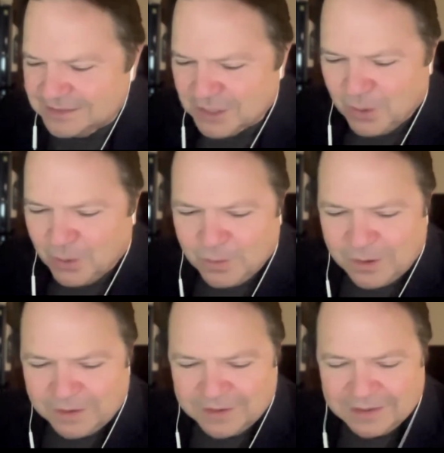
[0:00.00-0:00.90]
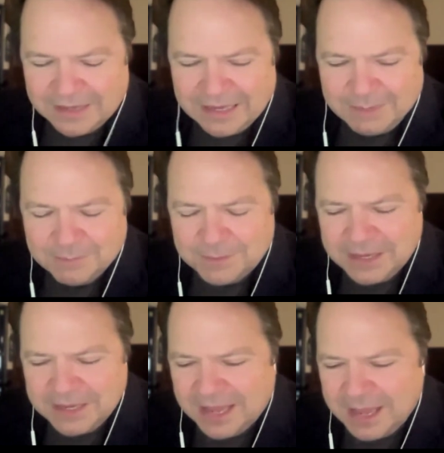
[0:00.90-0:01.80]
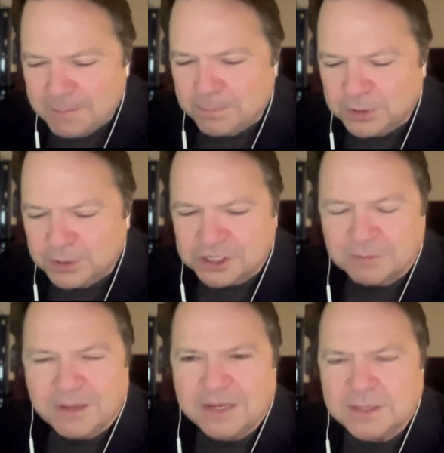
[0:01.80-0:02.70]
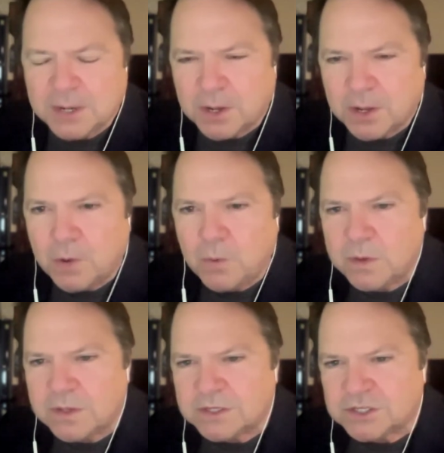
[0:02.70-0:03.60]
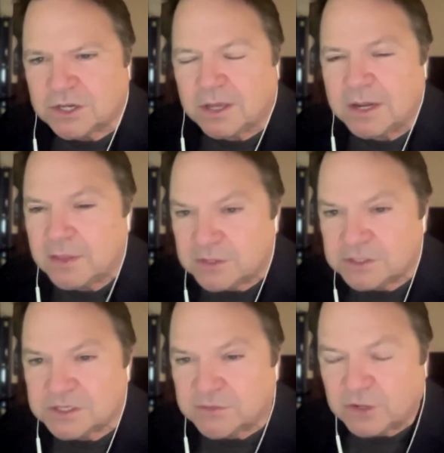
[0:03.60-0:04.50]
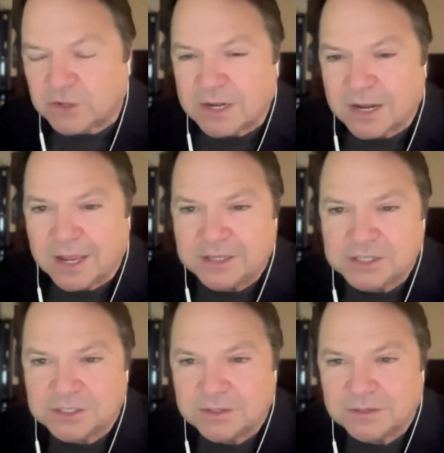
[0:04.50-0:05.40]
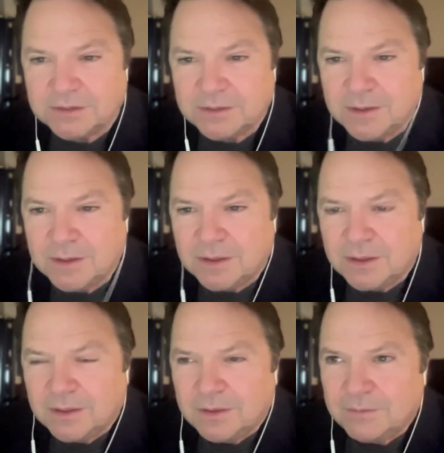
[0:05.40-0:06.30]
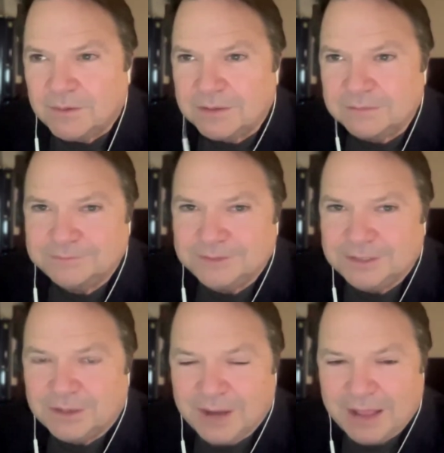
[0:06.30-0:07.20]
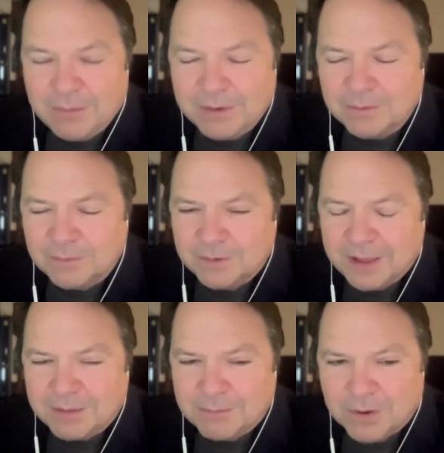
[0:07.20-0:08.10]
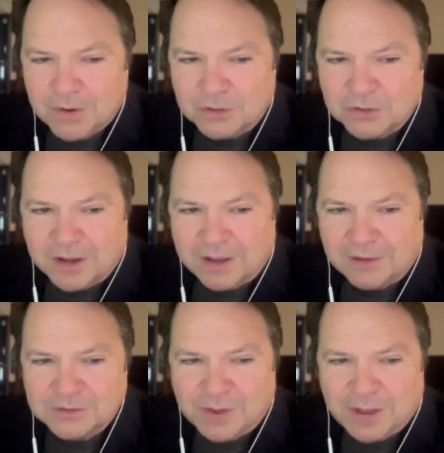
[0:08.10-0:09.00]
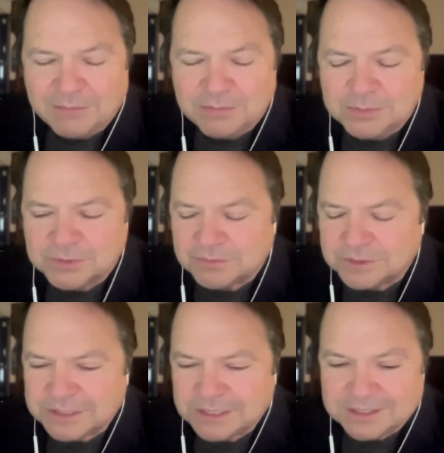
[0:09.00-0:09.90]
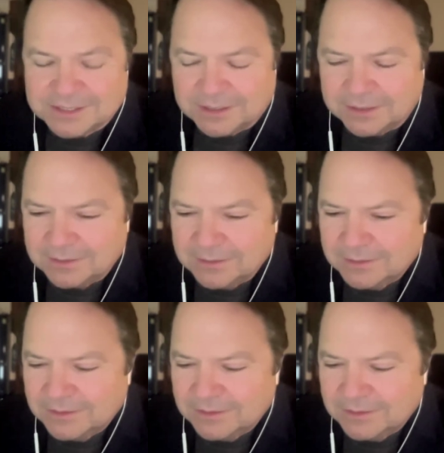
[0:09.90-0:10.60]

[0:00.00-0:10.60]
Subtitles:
So he kept pushing me to go and study the civil litigation. Well, now we had a murder trial, so I was resistant.